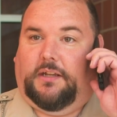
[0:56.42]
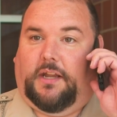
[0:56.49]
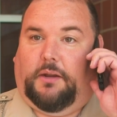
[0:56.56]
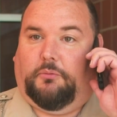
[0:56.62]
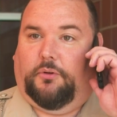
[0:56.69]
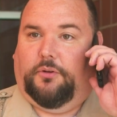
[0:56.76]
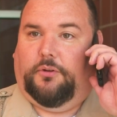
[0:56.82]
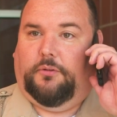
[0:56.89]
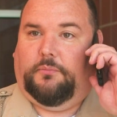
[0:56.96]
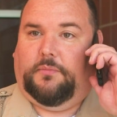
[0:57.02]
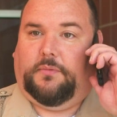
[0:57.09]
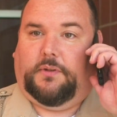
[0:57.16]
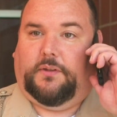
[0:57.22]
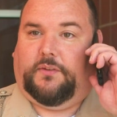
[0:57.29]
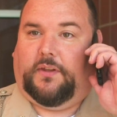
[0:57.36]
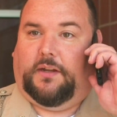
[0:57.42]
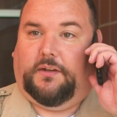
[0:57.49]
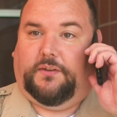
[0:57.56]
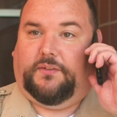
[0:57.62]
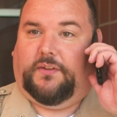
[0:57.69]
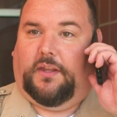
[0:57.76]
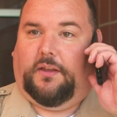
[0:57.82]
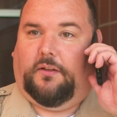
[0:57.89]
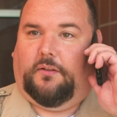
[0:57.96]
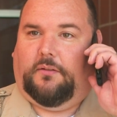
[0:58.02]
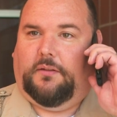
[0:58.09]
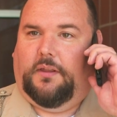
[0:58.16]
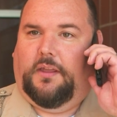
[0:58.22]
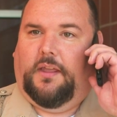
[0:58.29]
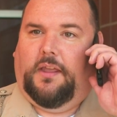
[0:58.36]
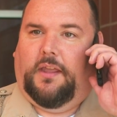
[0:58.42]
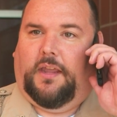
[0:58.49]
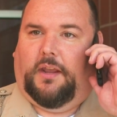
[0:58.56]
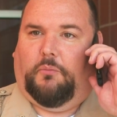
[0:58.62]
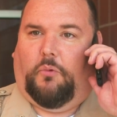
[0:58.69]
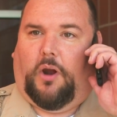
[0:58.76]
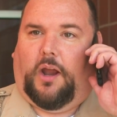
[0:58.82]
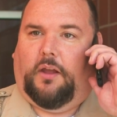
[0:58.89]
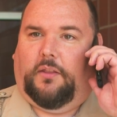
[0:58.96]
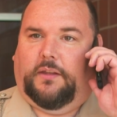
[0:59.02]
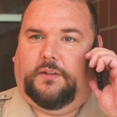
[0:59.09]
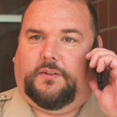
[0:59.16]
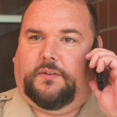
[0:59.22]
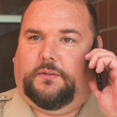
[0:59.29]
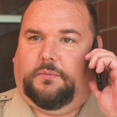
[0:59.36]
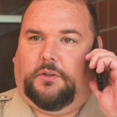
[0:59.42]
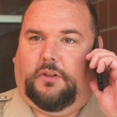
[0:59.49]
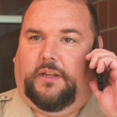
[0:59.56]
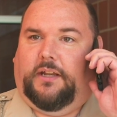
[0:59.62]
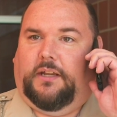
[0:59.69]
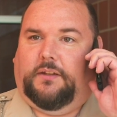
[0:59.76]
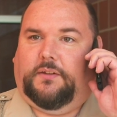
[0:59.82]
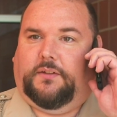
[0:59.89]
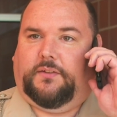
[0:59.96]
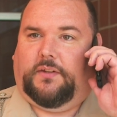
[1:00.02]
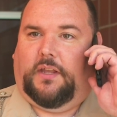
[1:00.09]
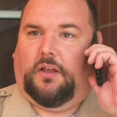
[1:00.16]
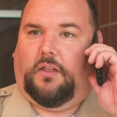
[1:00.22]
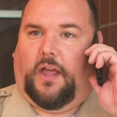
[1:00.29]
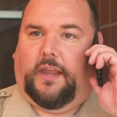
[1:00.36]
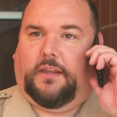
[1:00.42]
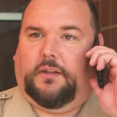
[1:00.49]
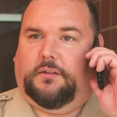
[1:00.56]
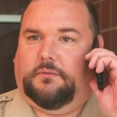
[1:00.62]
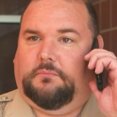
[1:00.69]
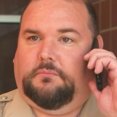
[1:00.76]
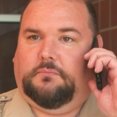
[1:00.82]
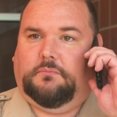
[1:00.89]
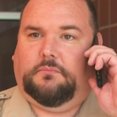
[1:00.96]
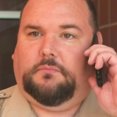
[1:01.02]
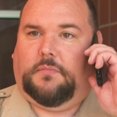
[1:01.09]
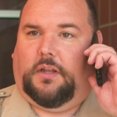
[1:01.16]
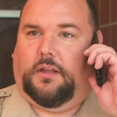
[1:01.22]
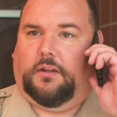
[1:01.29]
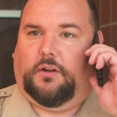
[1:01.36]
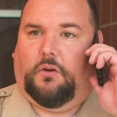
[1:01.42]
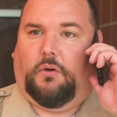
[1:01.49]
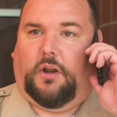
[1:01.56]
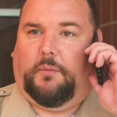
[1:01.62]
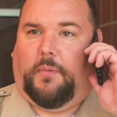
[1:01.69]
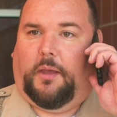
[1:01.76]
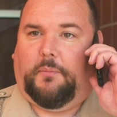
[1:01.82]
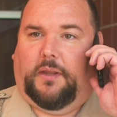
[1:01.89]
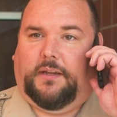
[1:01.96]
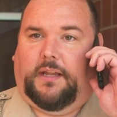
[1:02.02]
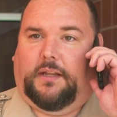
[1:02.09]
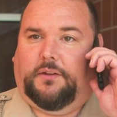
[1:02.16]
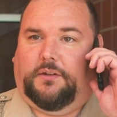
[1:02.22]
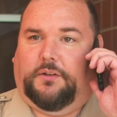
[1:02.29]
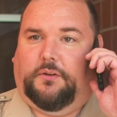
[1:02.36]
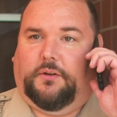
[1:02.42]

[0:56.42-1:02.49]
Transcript: in a room, say in a cell, and while it's cleaning the cell, I can uh, about my daily